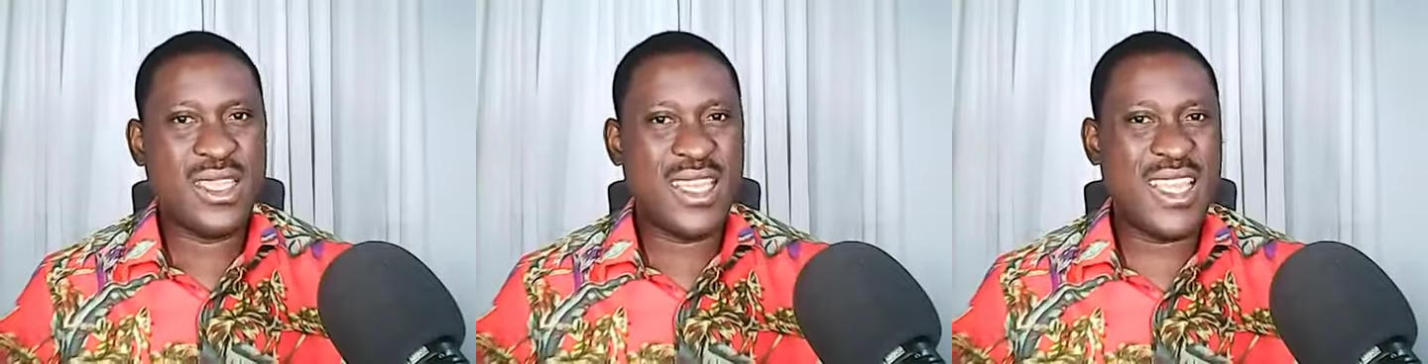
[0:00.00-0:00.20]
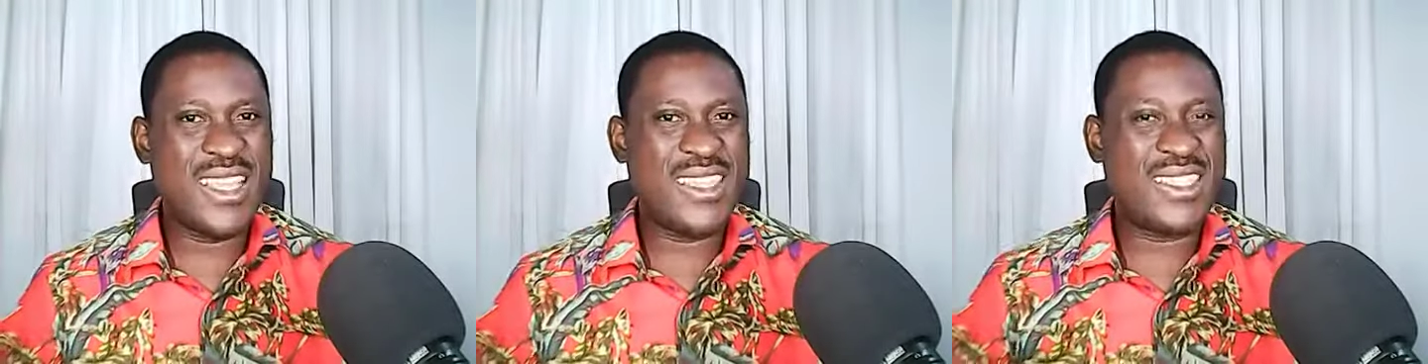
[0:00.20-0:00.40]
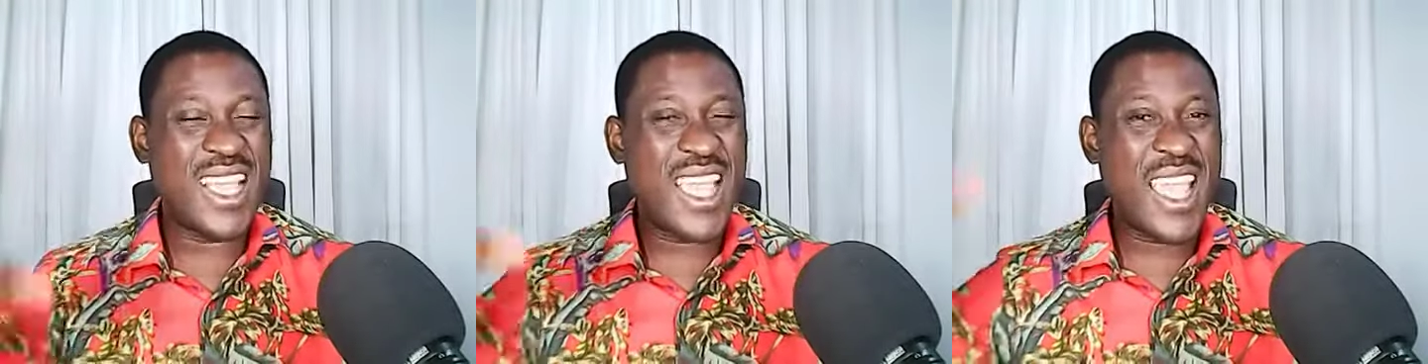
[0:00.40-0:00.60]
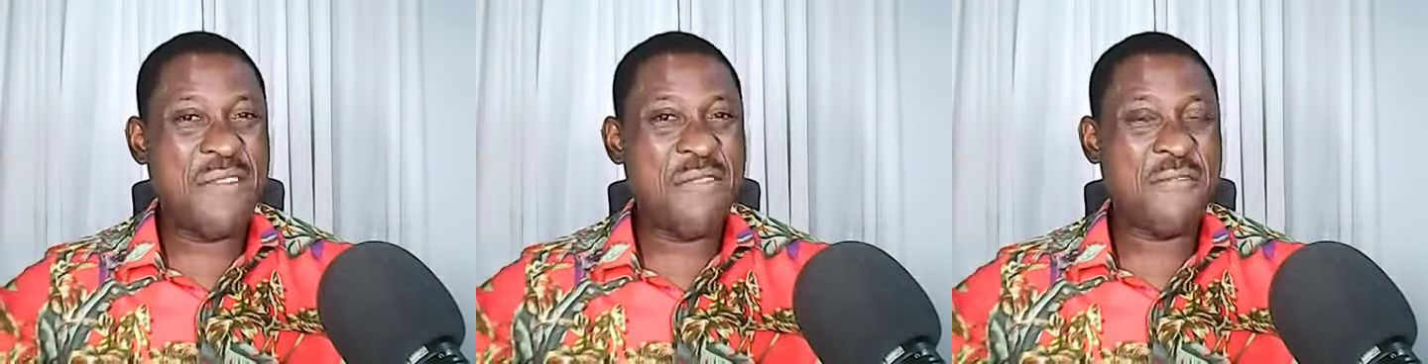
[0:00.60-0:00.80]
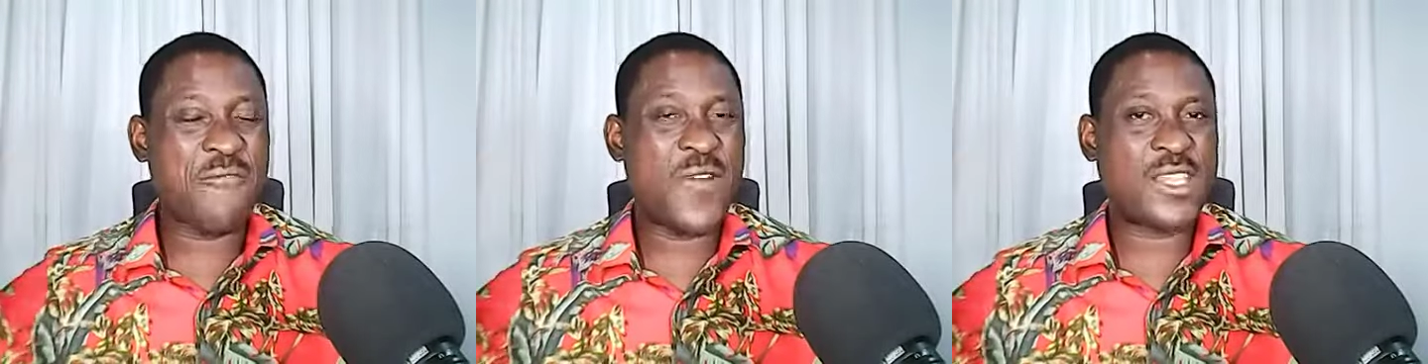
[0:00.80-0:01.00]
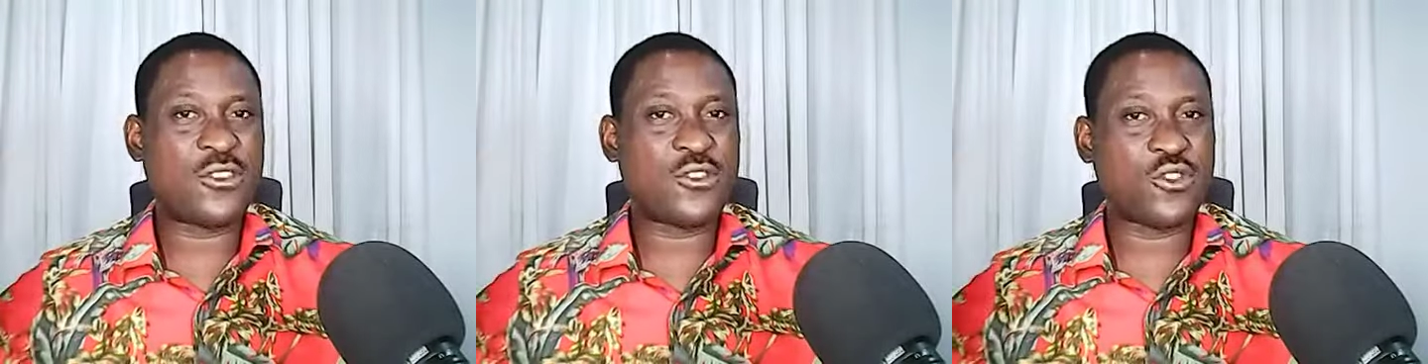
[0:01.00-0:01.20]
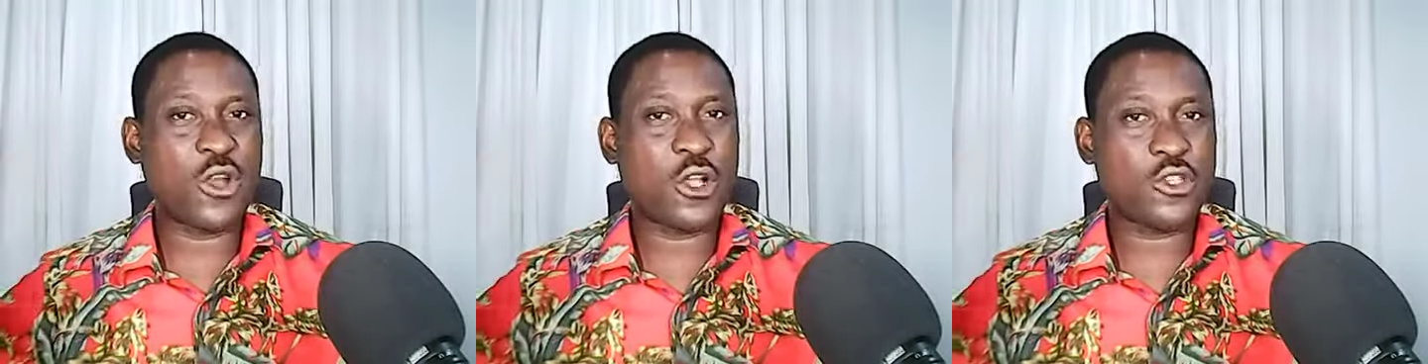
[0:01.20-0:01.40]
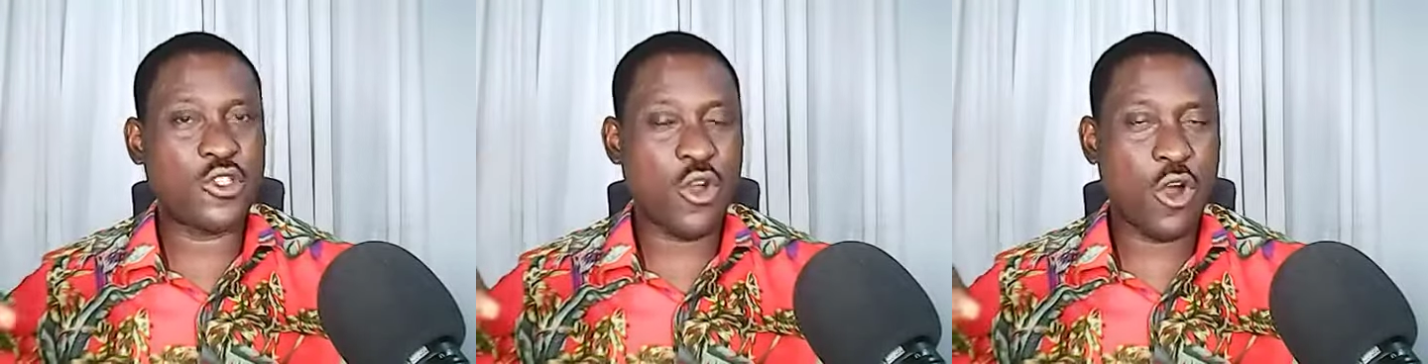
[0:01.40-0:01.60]
is the
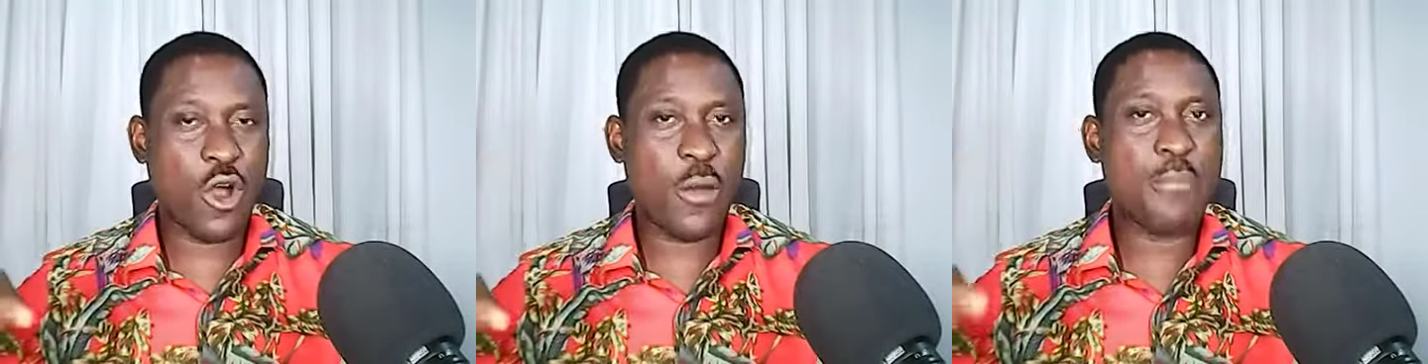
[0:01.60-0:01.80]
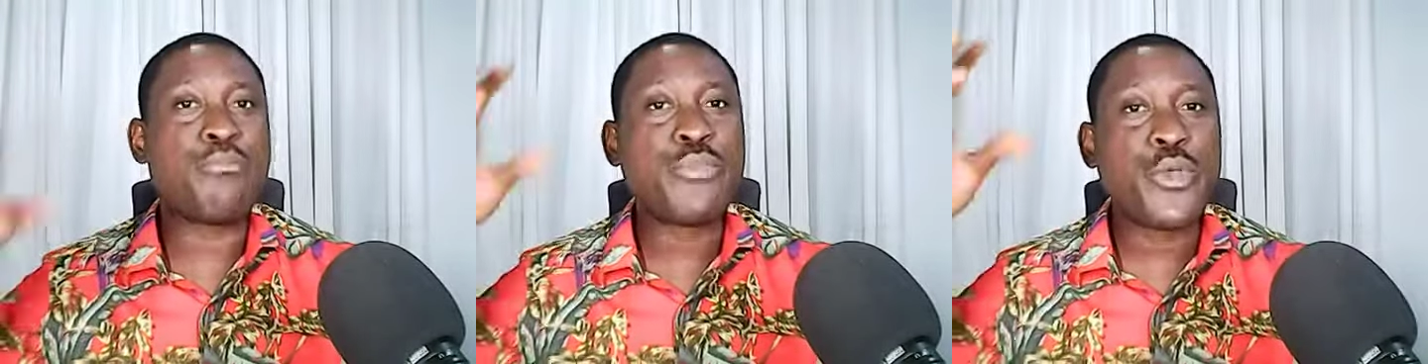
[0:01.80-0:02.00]
infrastructure